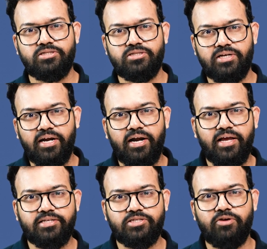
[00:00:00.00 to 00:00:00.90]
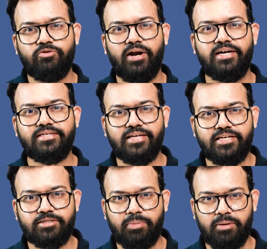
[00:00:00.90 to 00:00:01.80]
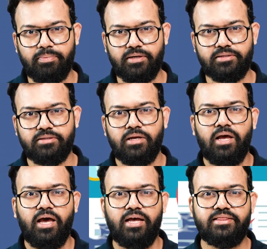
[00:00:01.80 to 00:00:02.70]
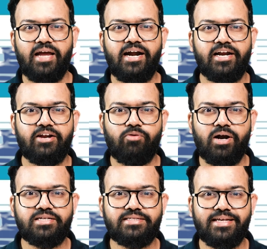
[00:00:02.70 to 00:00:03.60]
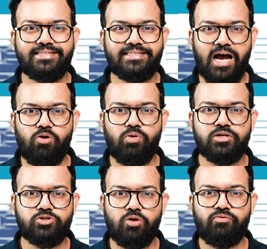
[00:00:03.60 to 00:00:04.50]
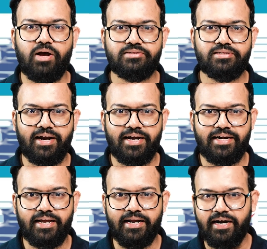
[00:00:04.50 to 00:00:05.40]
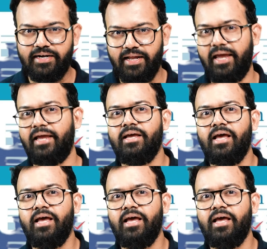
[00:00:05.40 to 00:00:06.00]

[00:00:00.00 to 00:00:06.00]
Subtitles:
in 3 days you have to write 6 papers and that requires 6 hours of answer writing in a day.